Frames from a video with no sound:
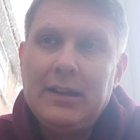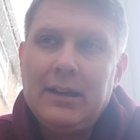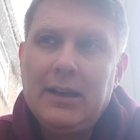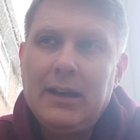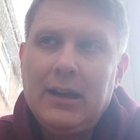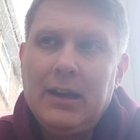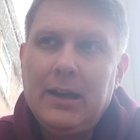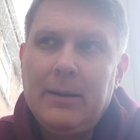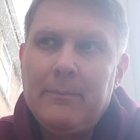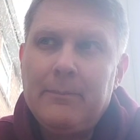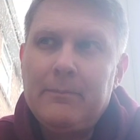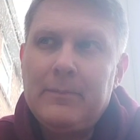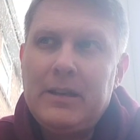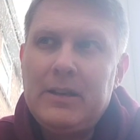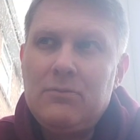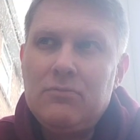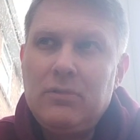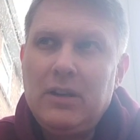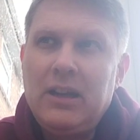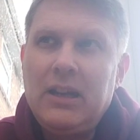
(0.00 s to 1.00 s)
Um,
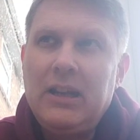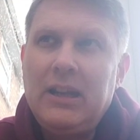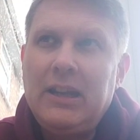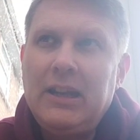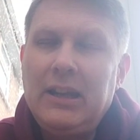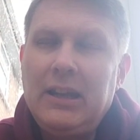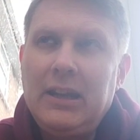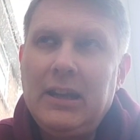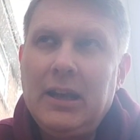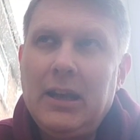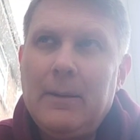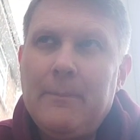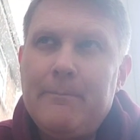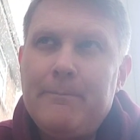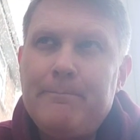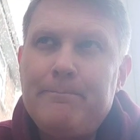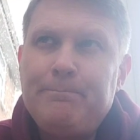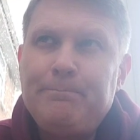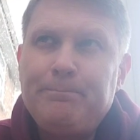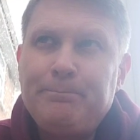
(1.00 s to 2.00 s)
he really
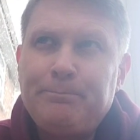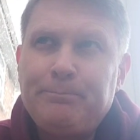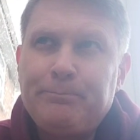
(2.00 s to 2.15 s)
um,